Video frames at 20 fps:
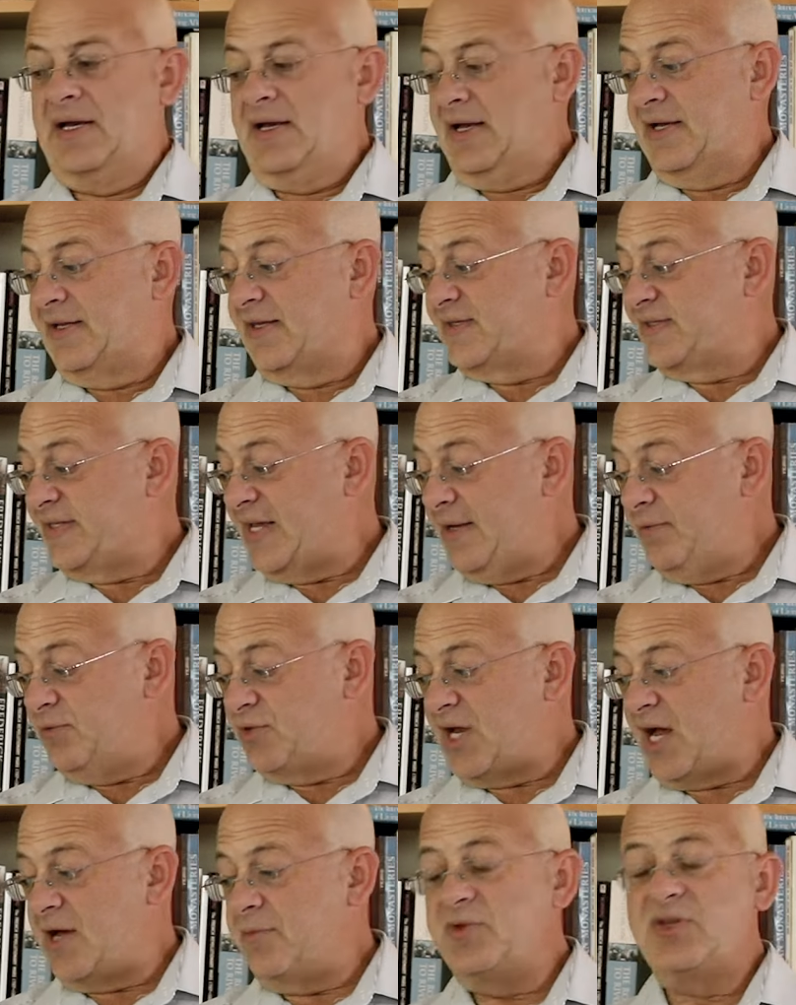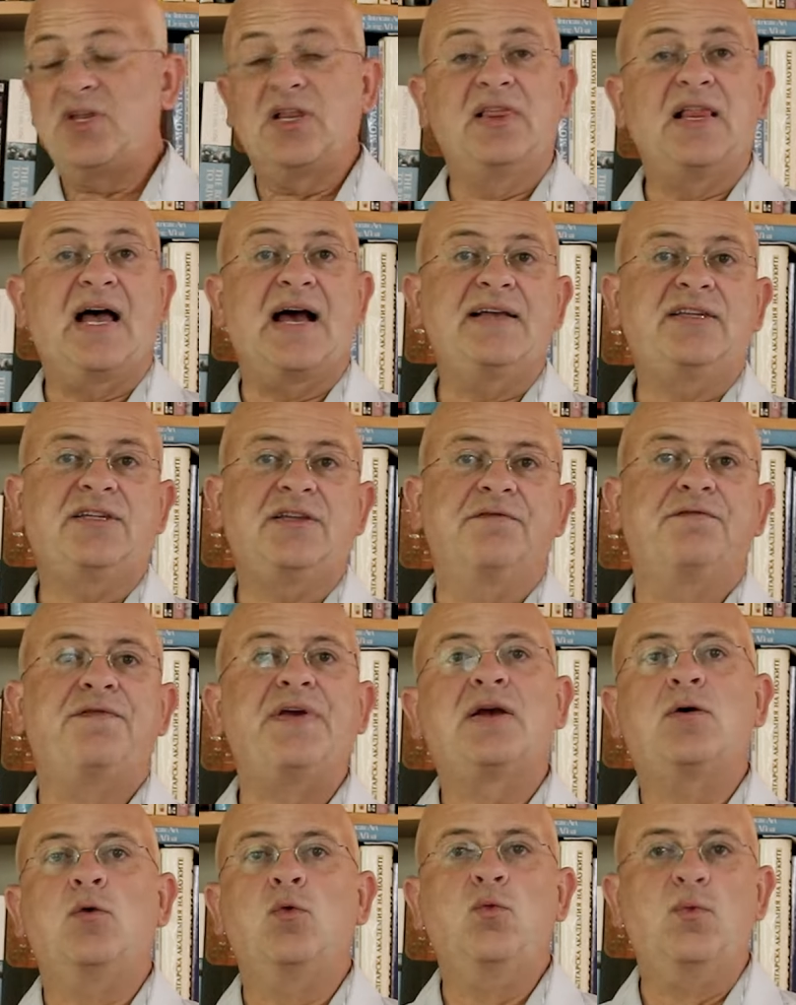At the same time, in the light and
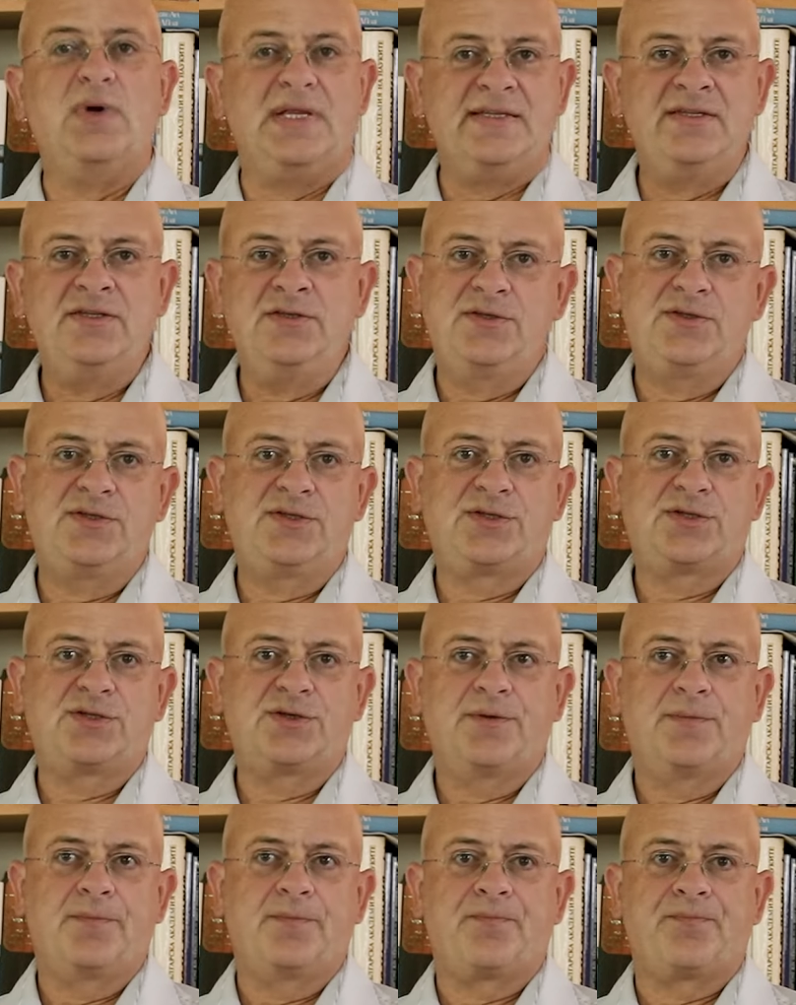fickle winds,